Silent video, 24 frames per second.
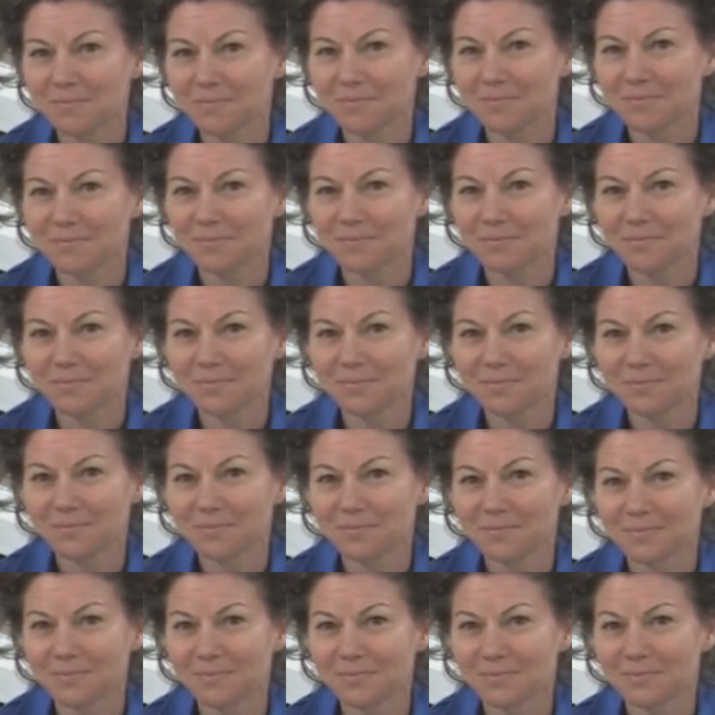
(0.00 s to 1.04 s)

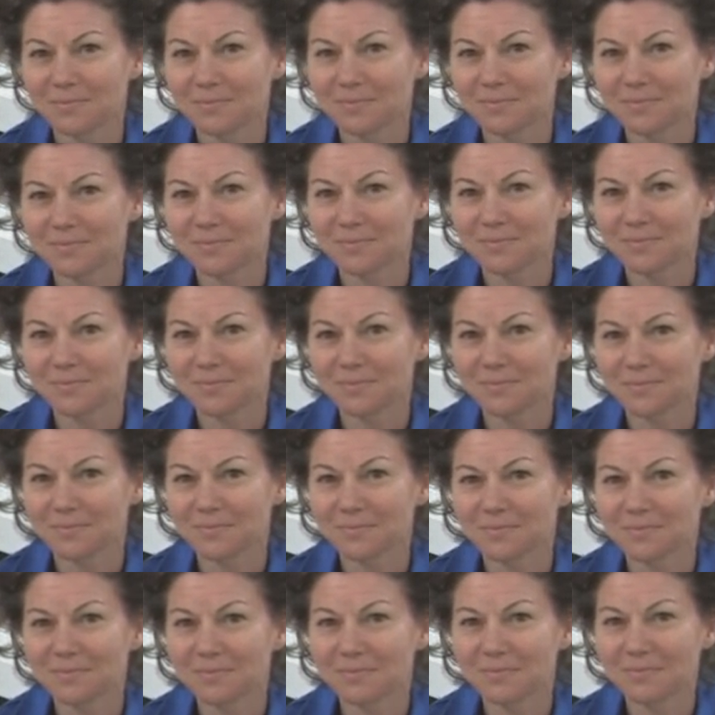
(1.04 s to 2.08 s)

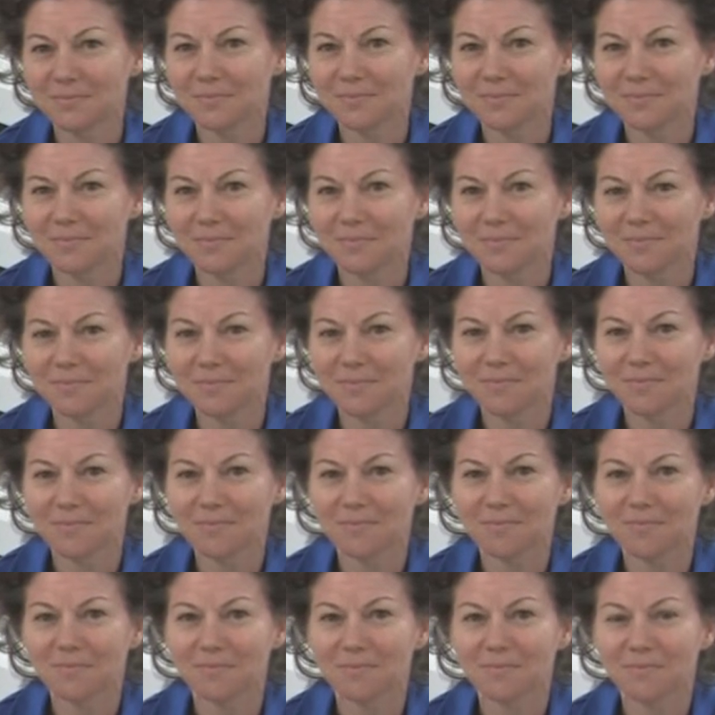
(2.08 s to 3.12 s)

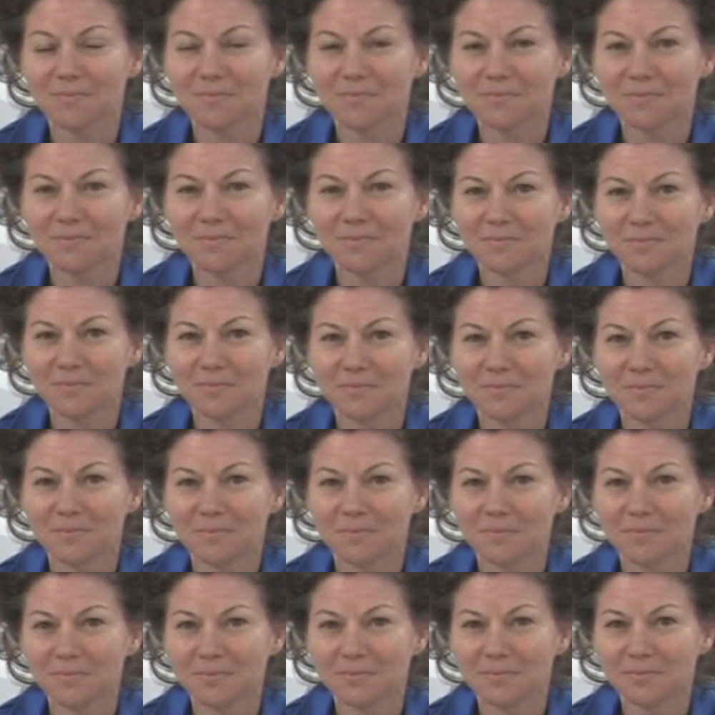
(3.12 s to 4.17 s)

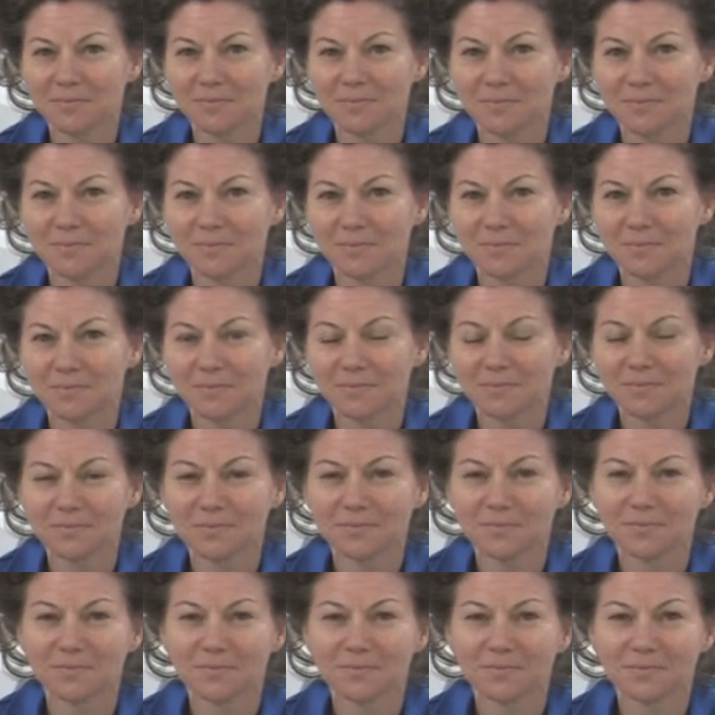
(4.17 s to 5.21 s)

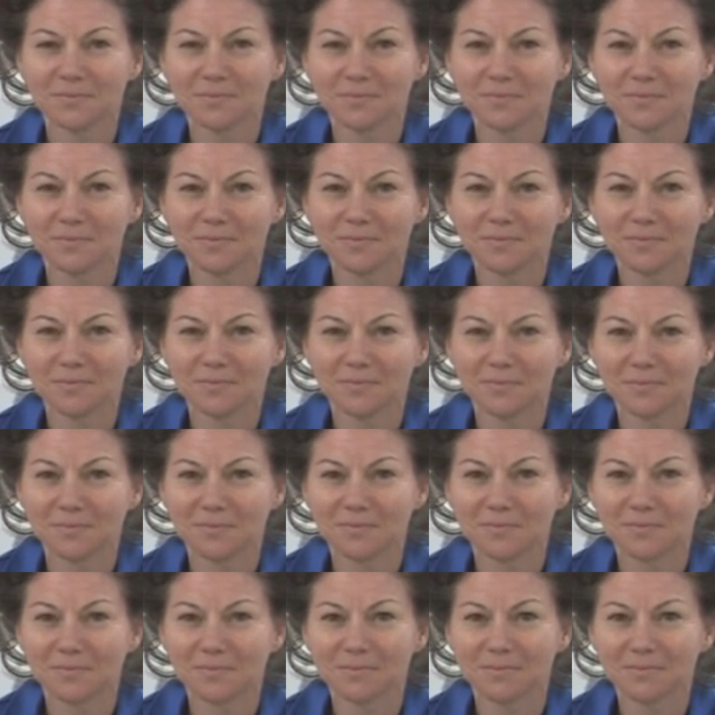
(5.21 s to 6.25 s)

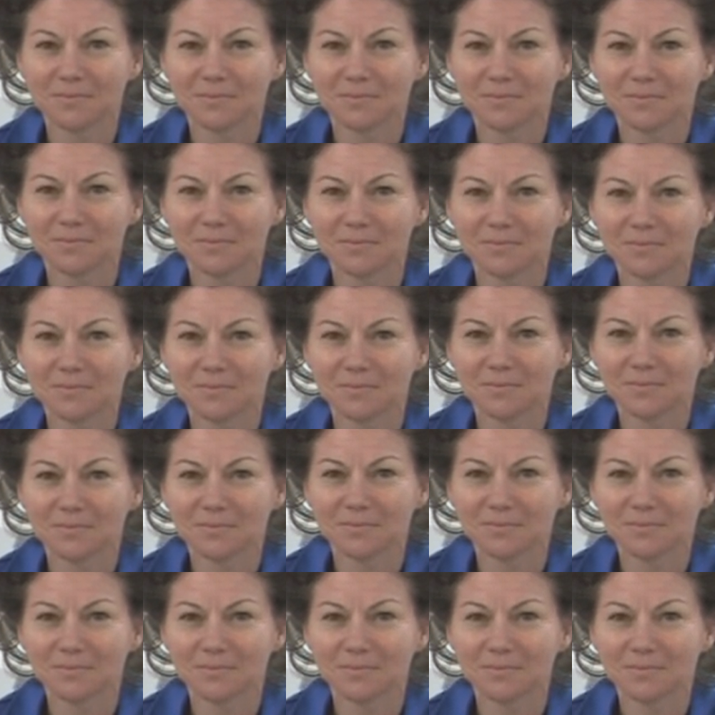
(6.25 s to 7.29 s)

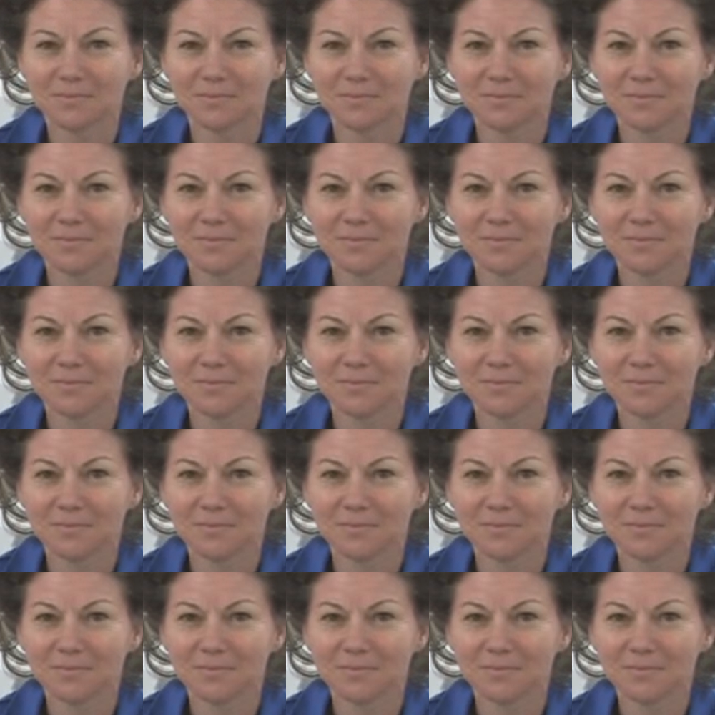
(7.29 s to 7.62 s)
[no speech]